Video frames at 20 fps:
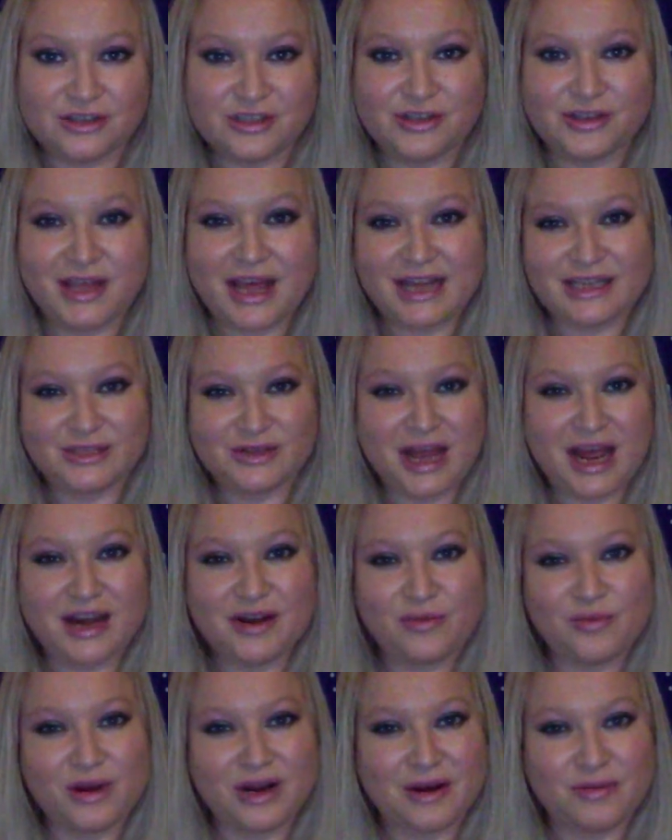So that's kind
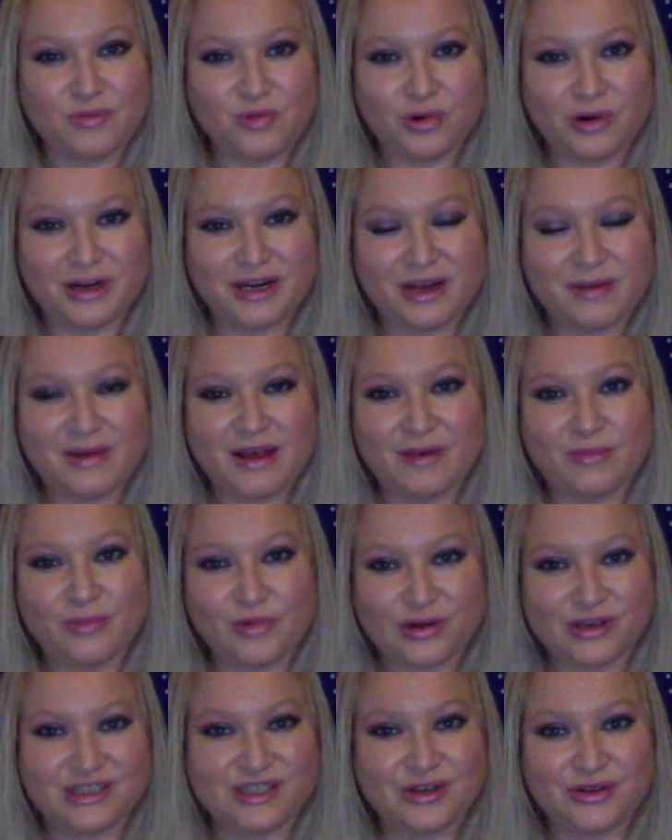of what I'm worrying about,
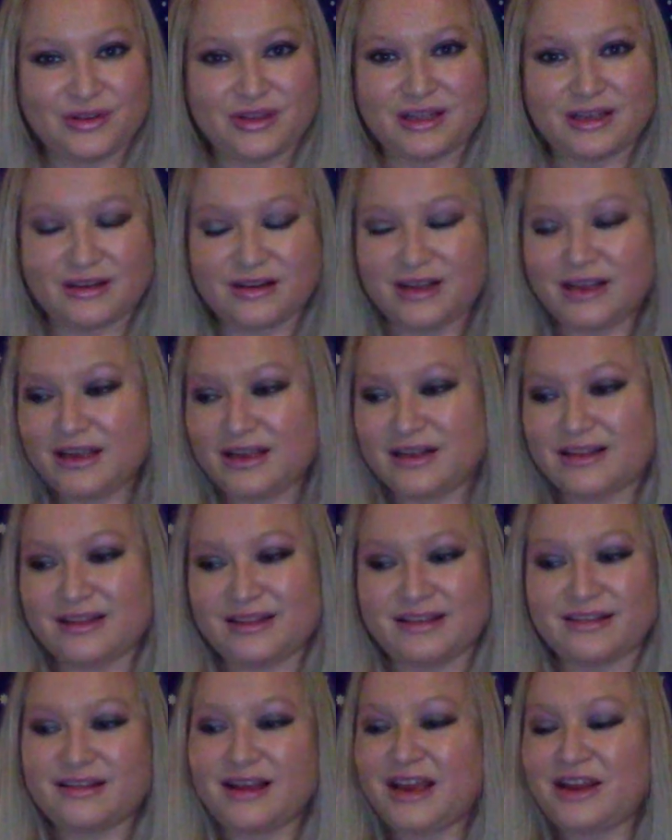more so than
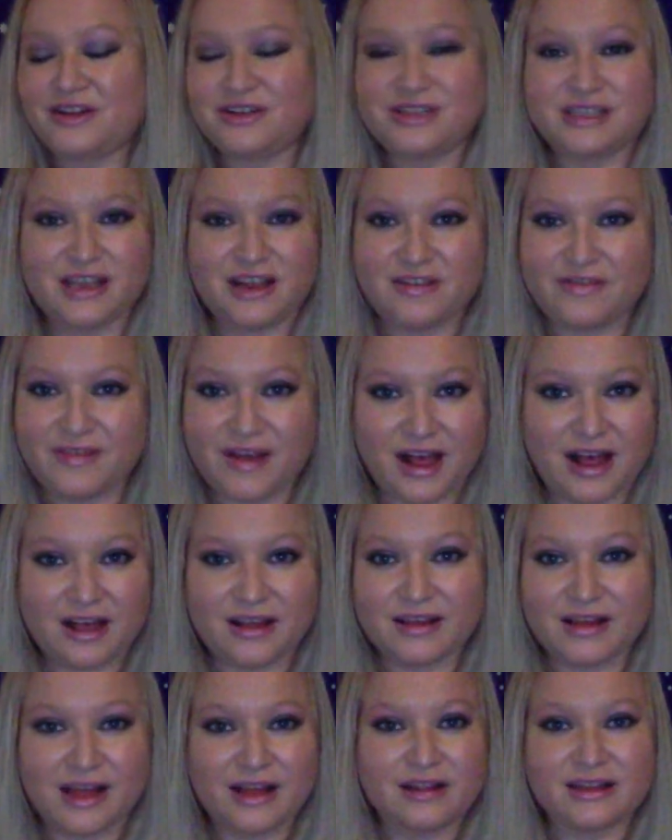let yourself
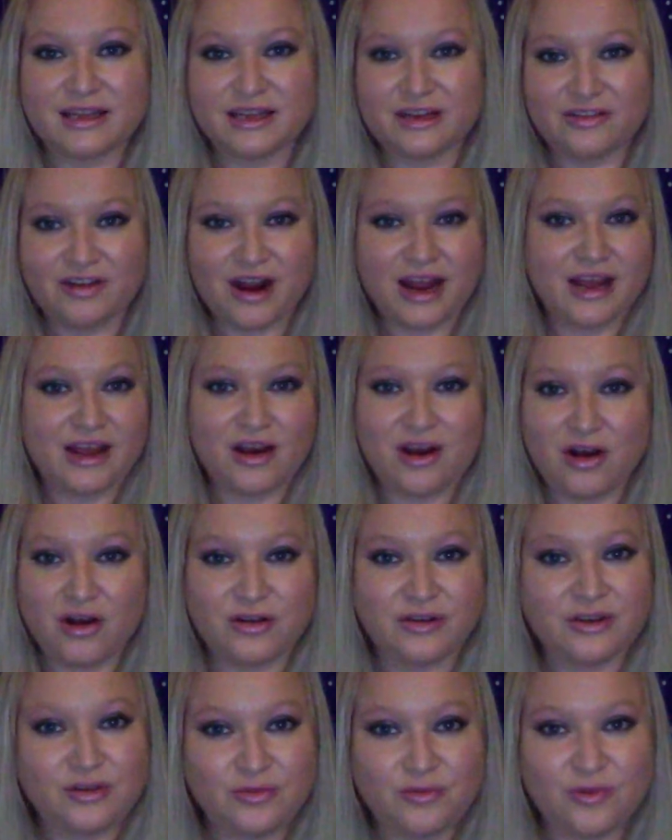ugly cry all
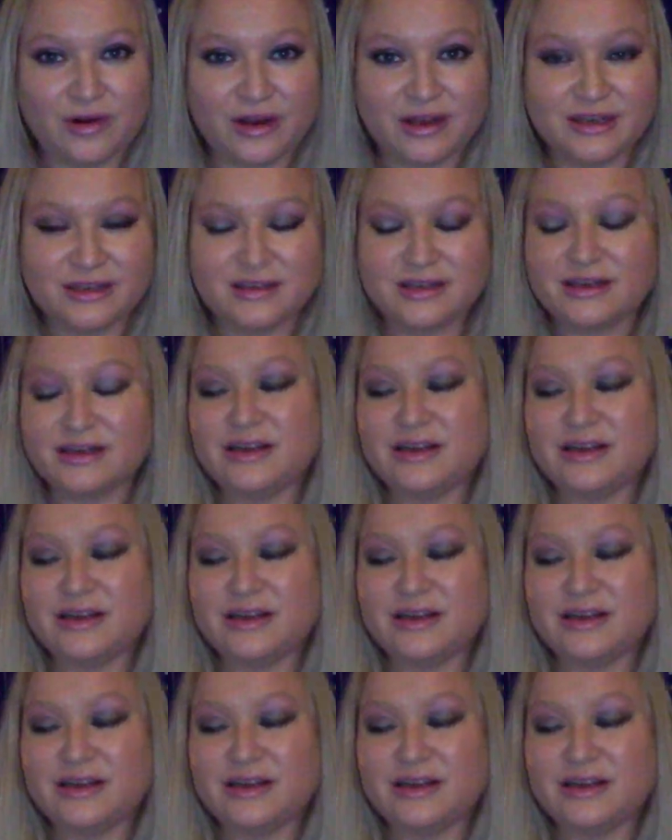you want.